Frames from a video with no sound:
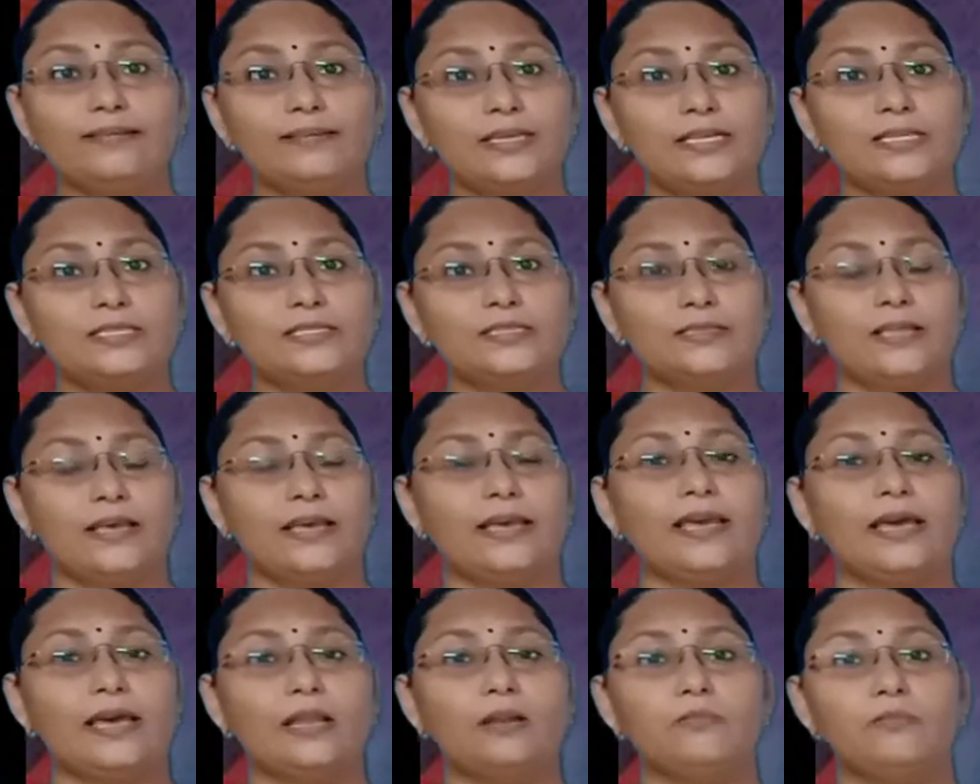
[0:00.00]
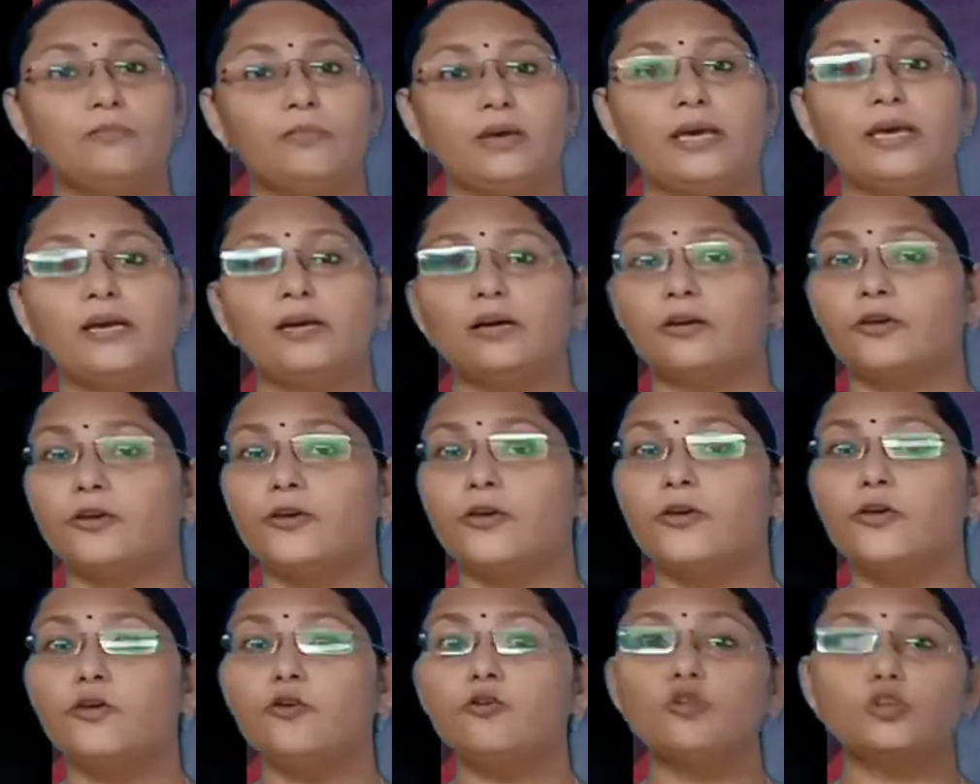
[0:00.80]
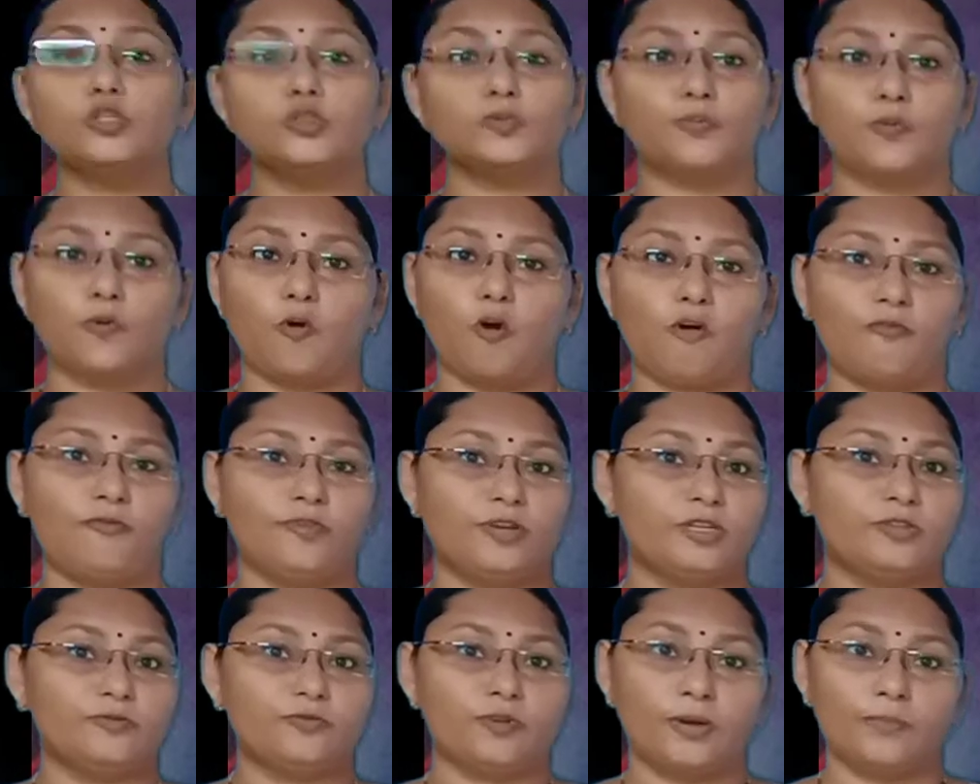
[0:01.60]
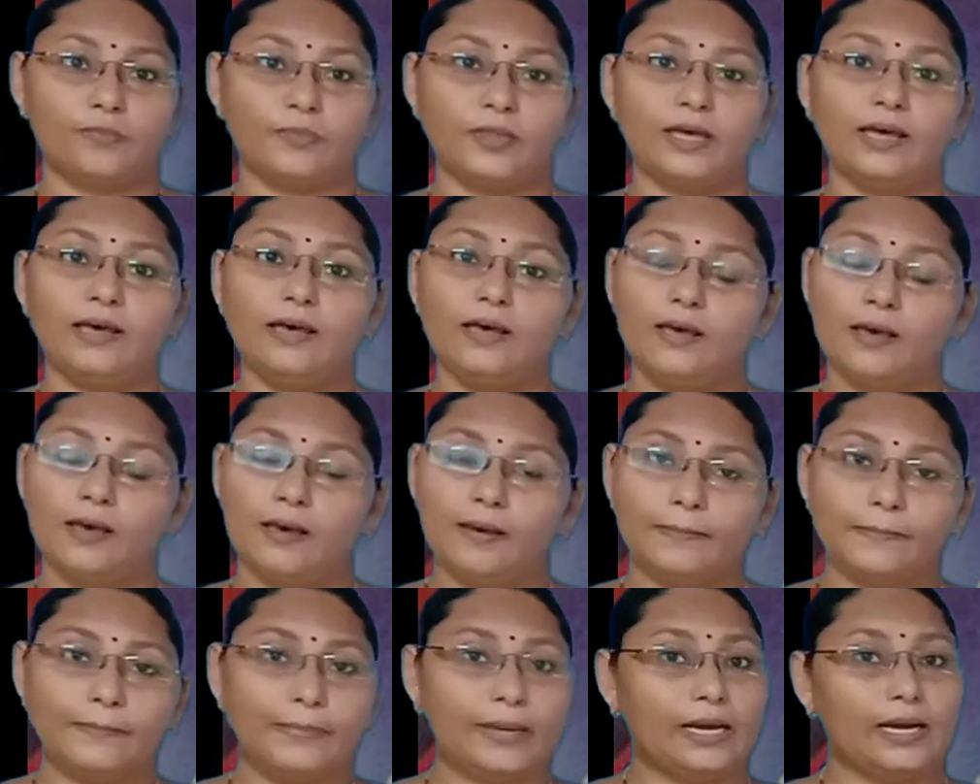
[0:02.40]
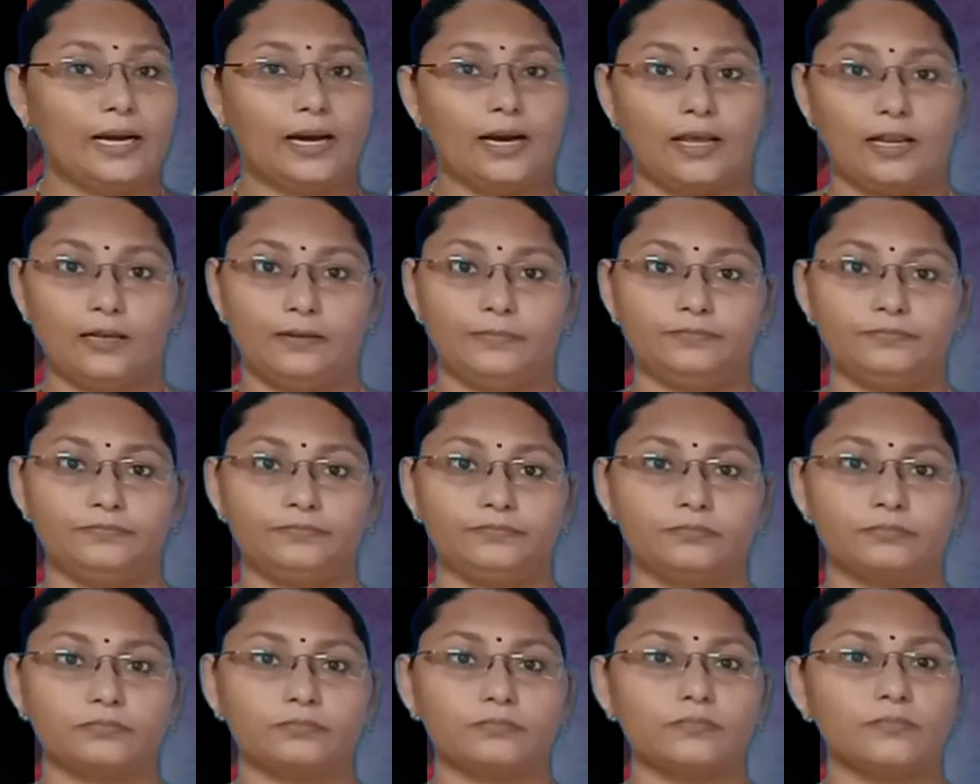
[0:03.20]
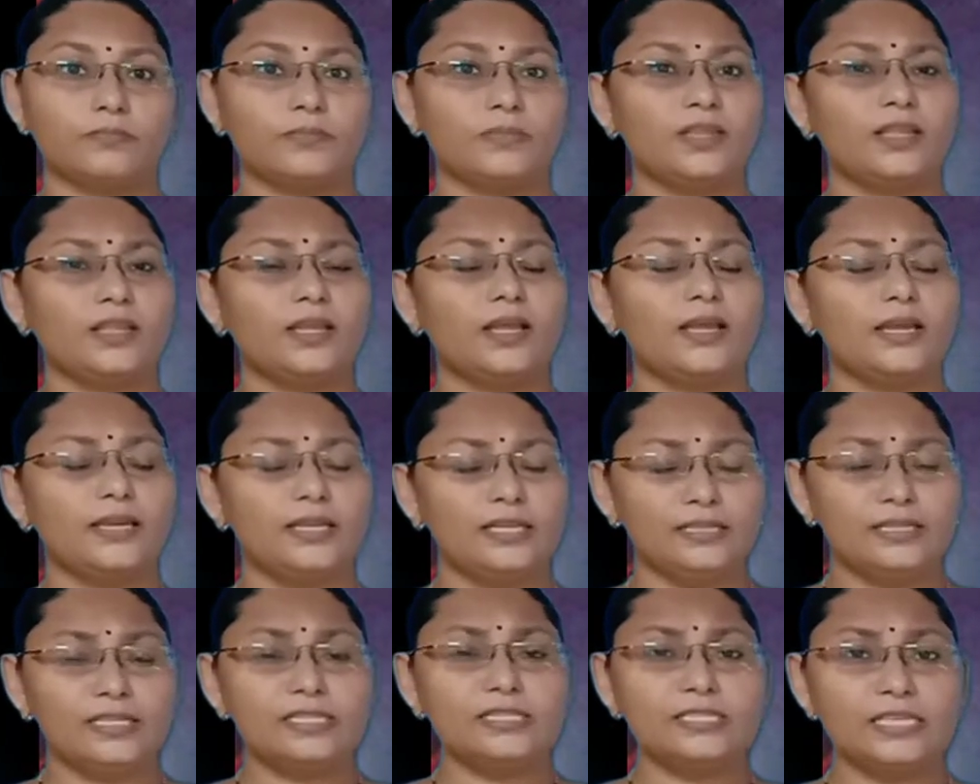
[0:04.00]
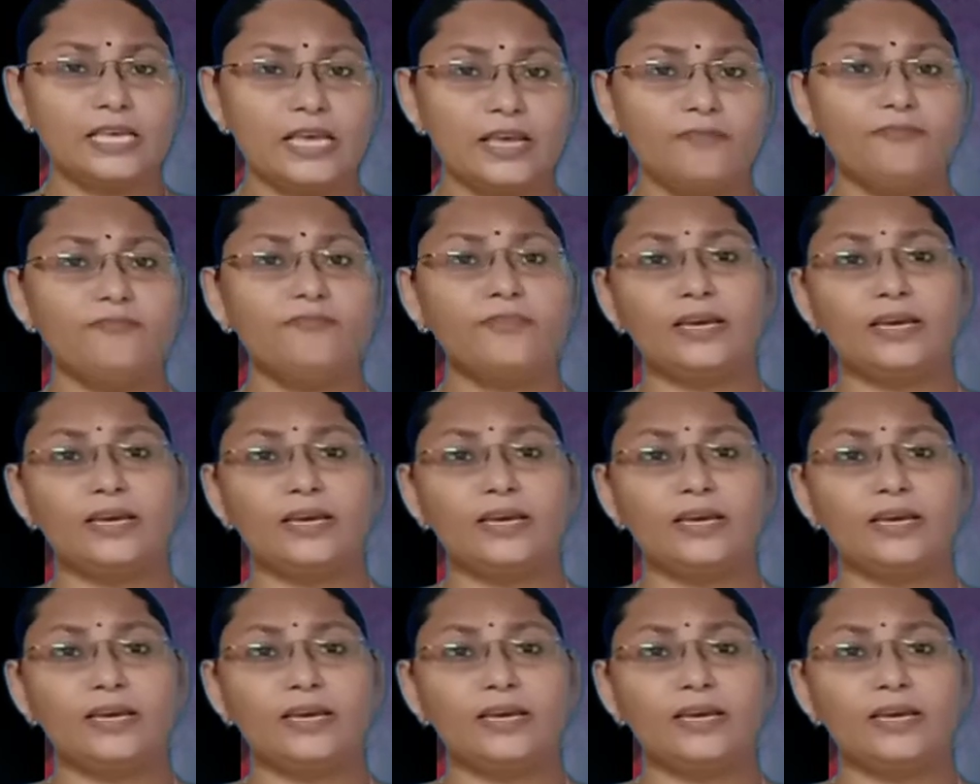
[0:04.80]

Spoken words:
this, they can make a huge profit from the Bengal. In the same